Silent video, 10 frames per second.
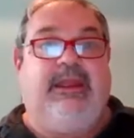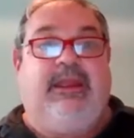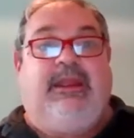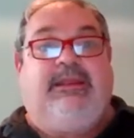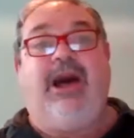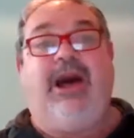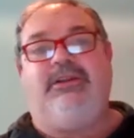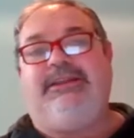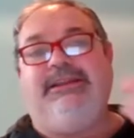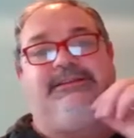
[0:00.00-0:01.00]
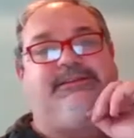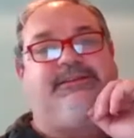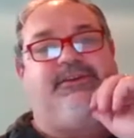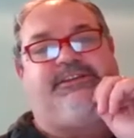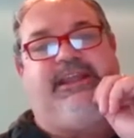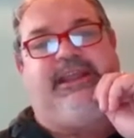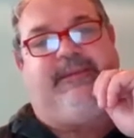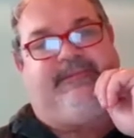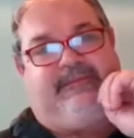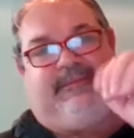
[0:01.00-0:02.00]
Now this, you see,
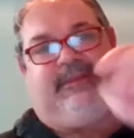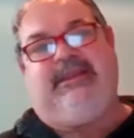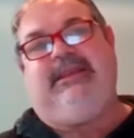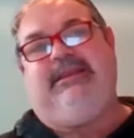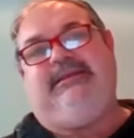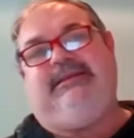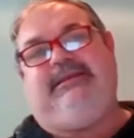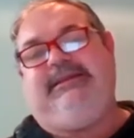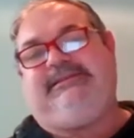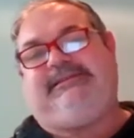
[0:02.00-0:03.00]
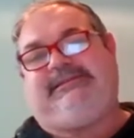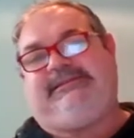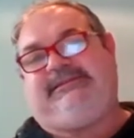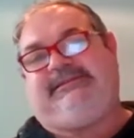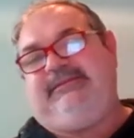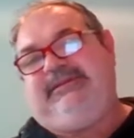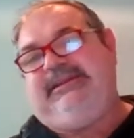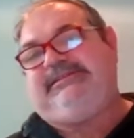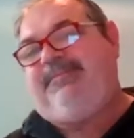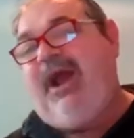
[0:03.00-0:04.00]
it's
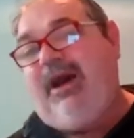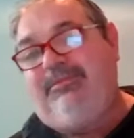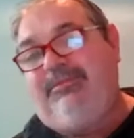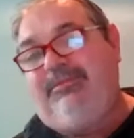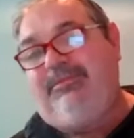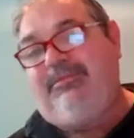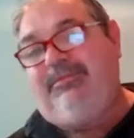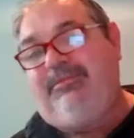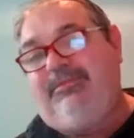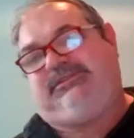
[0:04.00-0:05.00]
a problem because